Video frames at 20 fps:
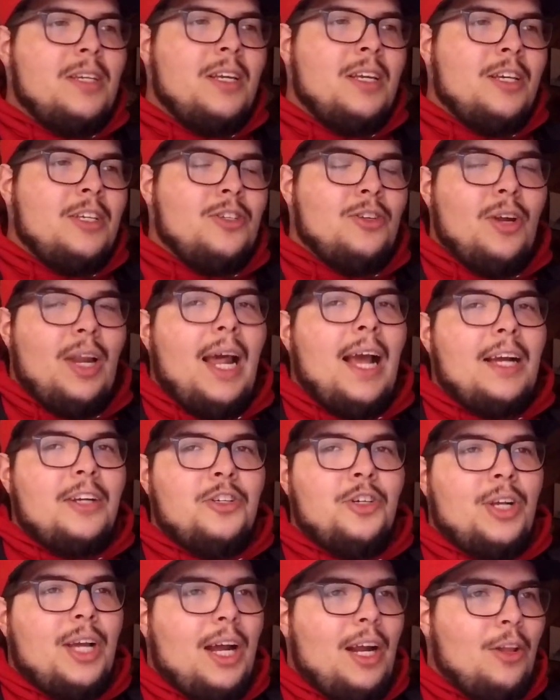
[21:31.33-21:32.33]
So it
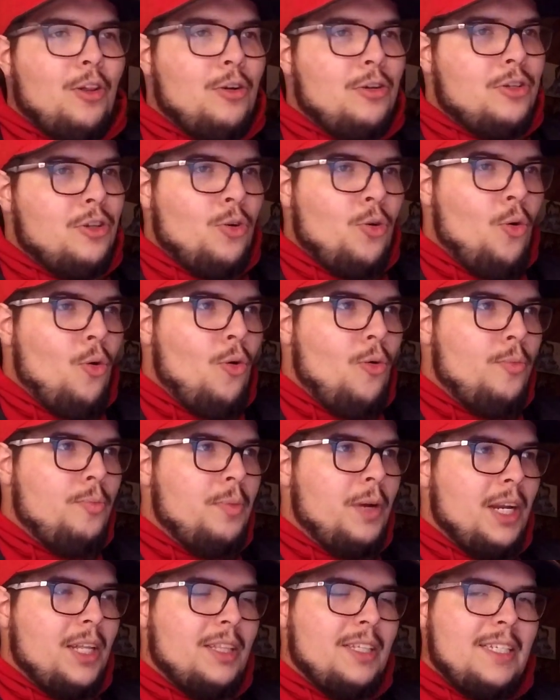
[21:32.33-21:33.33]
actually kind of looks cool,
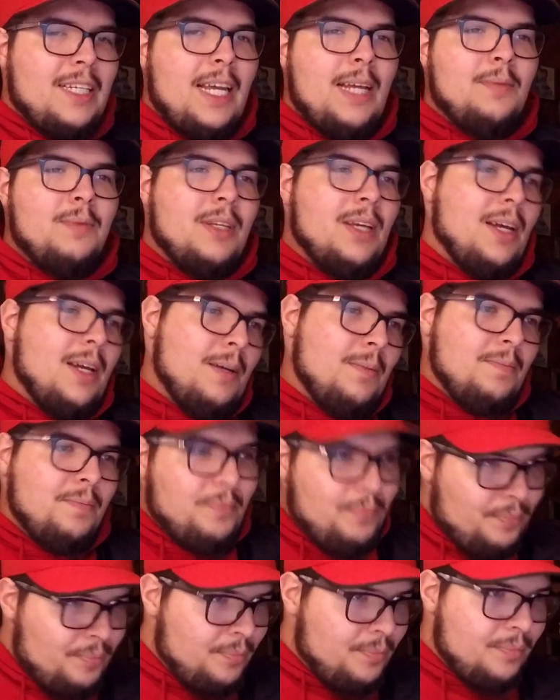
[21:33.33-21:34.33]
but at the same time,
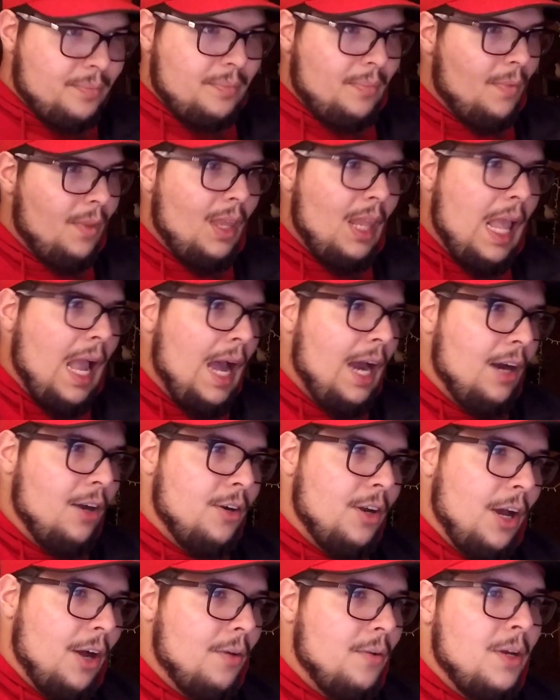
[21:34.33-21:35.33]
I don't
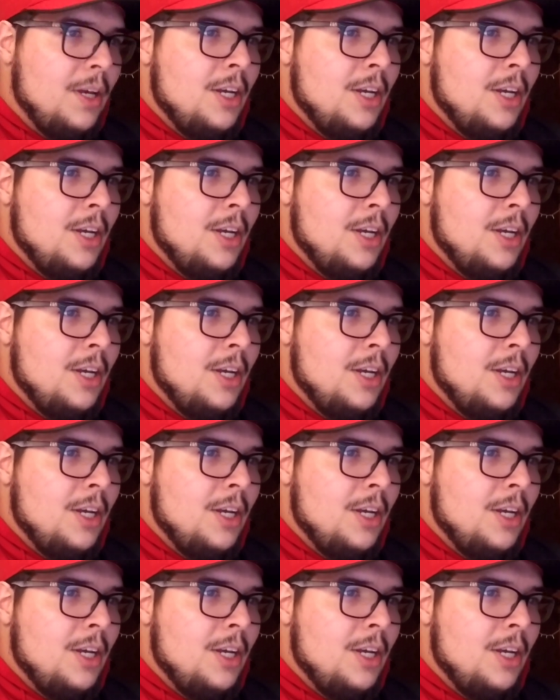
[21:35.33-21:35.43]
know.